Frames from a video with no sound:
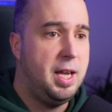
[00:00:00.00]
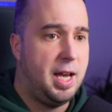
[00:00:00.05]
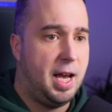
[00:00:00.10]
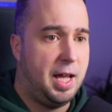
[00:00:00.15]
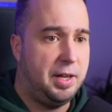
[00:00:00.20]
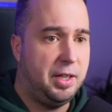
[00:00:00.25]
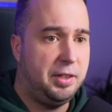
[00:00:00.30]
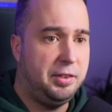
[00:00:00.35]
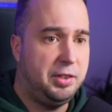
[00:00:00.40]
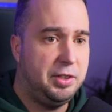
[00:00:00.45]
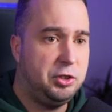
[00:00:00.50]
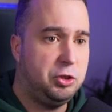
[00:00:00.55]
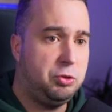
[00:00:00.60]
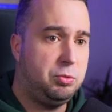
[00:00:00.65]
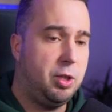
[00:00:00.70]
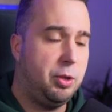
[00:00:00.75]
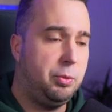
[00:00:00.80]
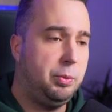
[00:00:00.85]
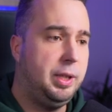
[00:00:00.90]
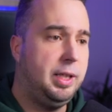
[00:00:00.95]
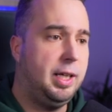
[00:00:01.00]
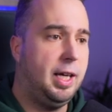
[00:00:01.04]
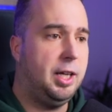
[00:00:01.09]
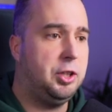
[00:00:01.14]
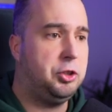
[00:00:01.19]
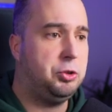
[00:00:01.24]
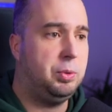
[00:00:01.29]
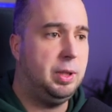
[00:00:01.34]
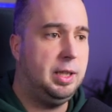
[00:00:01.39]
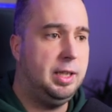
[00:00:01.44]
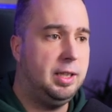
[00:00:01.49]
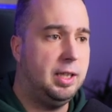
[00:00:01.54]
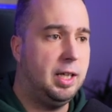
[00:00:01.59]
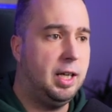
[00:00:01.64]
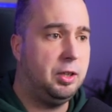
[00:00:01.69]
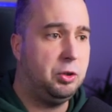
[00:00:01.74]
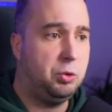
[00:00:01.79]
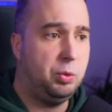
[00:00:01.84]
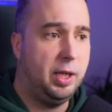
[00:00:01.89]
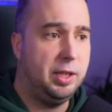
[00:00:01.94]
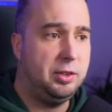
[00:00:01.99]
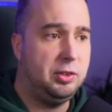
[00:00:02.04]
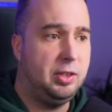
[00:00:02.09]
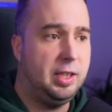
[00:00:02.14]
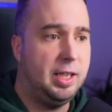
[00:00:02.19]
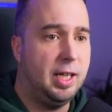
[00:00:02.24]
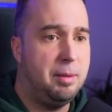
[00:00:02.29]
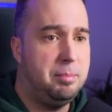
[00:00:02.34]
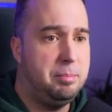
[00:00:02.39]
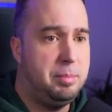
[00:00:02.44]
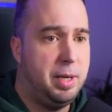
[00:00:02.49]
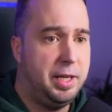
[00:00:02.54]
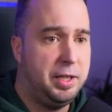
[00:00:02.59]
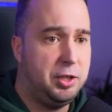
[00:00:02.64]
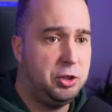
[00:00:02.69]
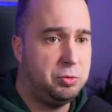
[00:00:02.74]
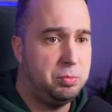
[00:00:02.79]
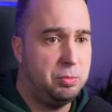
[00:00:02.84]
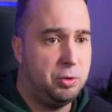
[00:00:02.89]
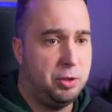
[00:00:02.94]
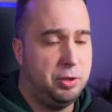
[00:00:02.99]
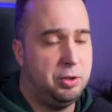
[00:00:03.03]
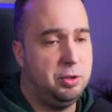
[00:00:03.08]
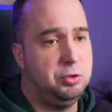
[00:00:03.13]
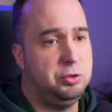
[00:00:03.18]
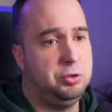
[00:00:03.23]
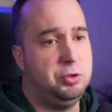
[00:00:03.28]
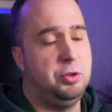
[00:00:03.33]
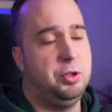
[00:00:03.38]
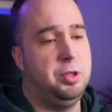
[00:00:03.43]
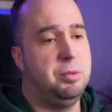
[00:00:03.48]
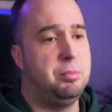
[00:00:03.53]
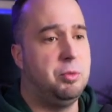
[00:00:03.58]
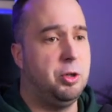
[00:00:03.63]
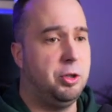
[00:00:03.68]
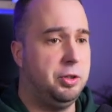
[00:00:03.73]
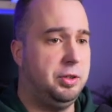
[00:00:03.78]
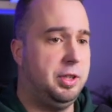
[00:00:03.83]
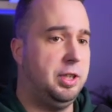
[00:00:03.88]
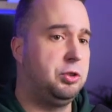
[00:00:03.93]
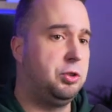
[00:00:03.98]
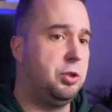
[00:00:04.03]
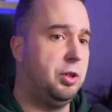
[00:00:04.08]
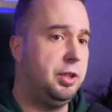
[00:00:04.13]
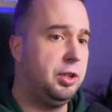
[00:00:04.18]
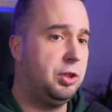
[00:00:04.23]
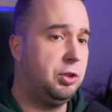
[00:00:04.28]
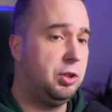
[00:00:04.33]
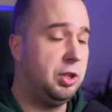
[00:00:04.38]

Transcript: And then this is where we actually uh, created the embeddings model. So the model that's going to